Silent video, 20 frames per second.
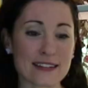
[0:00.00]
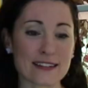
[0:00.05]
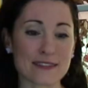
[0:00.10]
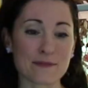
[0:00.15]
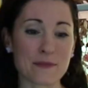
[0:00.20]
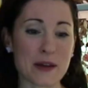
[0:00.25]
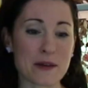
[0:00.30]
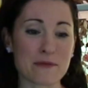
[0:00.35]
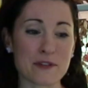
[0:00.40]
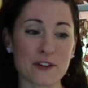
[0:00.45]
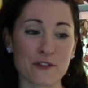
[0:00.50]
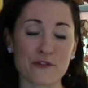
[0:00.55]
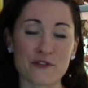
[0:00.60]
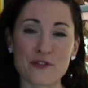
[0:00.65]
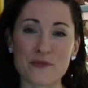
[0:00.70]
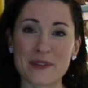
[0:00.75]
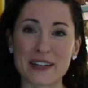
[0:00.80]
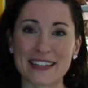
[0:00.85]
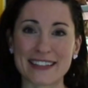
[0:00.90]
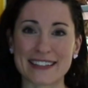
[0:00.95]
Maybe a
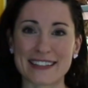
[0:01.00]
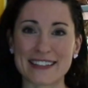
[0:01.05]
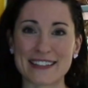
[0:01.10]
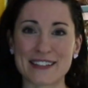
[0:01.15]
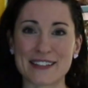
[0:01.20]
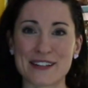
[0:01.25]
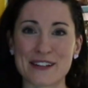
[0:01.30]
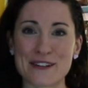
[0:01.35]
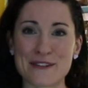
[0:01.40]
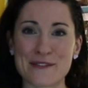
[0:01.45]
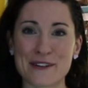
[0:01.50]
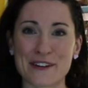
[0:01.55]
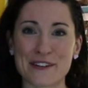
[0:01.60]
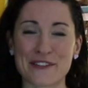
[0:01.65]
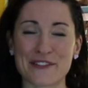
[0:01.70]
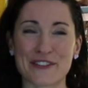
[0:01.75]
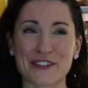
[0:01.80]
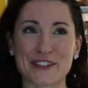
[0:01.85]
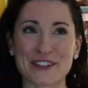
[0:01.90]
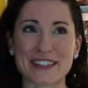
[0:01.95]
few minutes into our
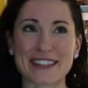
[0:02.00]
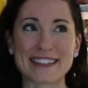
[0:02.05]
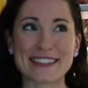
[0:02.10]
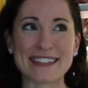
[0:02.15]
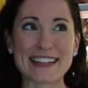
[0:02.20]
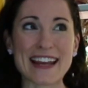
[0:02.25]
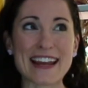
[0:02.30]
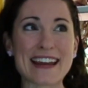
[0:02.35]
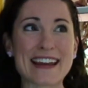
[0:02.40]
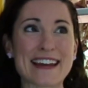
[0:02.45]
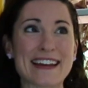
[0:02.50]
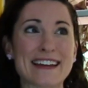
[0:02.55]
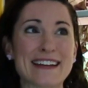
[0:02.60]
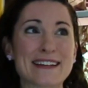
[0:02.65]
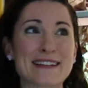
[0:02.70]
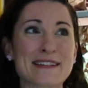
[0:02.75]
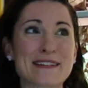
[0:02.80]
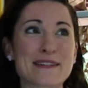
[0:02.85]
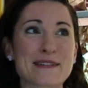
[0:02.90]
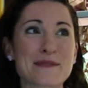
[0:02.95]
first date,
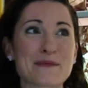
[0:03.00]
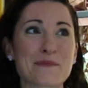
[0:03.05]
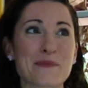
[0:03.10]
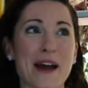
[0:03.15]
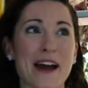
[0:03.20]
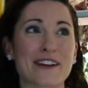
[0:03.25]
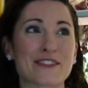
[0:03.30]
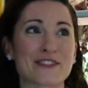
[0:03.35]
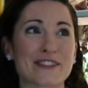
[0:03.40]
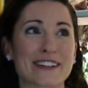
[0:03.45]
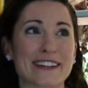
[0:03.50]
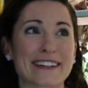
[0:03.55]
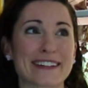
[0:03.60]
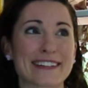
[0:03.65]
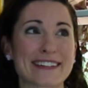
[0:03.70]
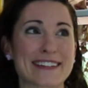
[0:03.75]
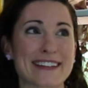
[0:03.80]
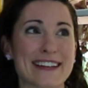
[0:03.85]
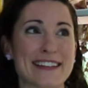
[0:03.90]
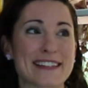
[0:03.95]

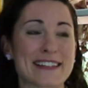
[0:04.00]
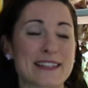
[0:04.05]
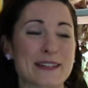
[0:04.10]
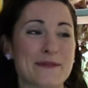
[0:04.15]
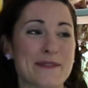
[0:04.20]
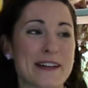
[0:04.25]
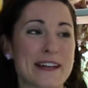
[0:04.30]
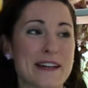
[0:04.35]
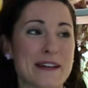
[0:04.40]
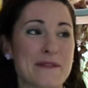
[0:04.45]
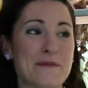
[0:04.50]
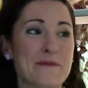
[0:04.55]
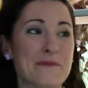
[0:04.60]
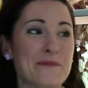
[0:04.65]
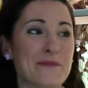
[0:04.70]
Patrick says to me,